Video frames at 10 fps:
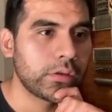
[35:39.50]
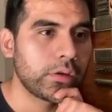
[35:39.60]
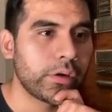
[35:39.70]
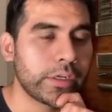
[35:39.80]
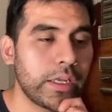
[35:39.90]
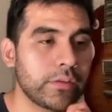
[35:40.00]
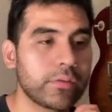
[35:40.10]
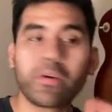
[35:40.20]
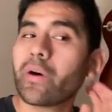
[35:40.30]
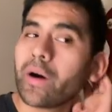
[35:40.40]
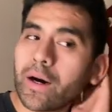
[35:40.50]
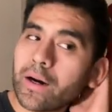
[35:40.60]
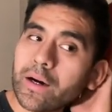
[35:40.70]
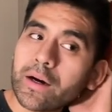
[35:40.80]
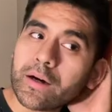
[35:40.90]
Okay, so
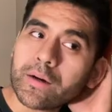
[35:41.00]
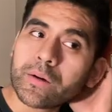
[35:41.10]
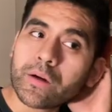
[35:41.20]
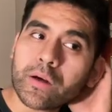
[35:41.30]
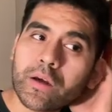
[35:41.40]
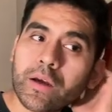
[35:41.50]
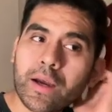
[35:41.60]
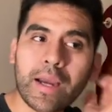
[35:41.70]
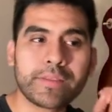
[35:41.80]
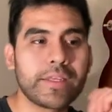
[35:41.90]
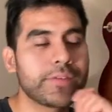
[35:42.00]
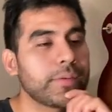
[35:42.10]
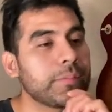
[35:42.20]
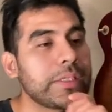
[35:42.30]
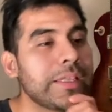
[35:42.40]
I did
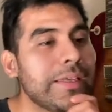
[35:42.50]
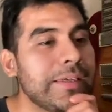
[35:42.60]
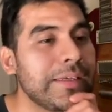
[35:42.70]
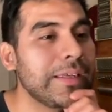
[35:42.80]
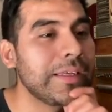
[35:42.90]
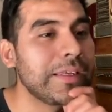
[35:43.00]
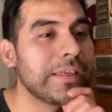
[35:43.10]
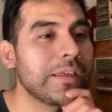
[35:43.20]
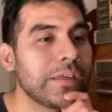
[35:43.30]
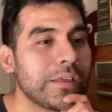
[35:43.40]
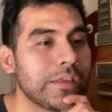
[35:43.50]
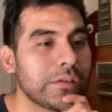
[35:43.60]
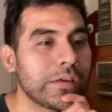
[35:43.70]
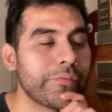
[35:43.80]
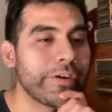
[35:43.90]
something.
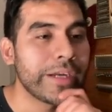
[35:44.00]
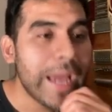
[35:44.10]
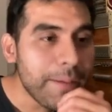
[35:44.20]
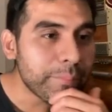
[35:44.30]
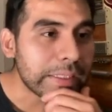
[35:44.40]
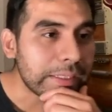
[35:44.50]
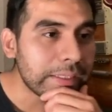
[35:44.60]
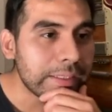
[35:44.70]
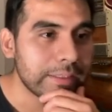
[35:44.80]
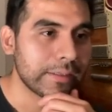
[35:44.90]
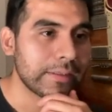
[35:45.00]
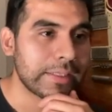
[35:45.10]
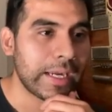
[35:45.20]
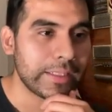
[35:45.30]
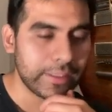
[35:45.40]
I'm very happy
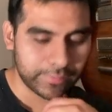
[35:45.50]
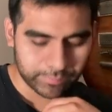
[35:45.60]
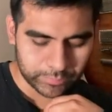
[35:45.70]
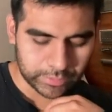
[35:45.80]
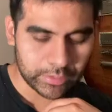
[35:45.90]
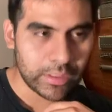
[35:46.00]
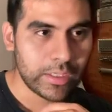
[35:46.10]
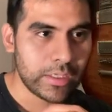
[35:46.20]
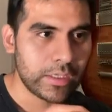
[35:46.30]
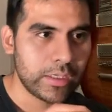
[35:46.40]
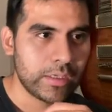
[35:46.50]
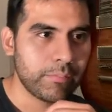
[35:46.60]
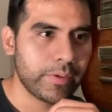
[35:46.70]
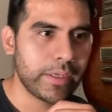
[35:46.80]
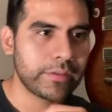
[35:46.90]
that I did something.
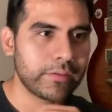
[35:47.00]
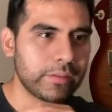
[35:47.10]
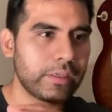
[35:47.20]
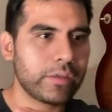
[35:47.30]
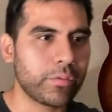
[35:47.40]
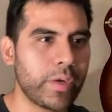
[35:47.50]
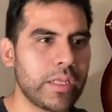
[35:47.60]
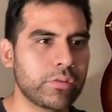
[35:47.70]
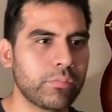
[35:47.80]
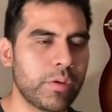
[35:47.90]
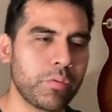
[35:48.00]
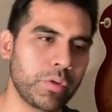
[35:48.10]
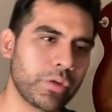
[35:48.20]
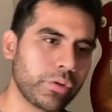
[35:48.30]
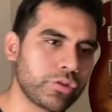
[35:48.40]
But it's inside an array, so maybe we
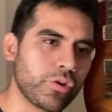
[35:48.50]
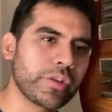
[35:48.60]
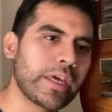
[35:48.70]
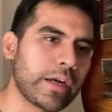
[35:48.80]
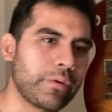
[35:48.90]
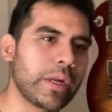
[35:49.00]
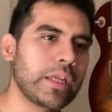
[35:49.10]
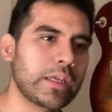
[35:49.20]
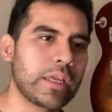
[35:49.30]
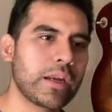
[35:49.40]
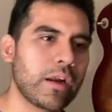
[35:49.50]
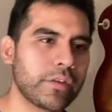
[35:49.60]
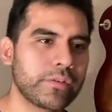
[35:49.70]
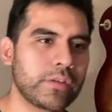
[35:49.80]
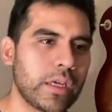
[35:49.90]
could join that array and get it all
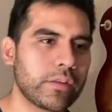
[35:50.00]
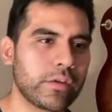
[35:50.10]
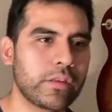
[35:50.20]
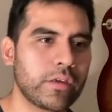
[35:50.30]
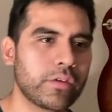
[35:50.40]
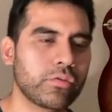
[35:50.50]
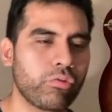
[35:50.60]
together in there, so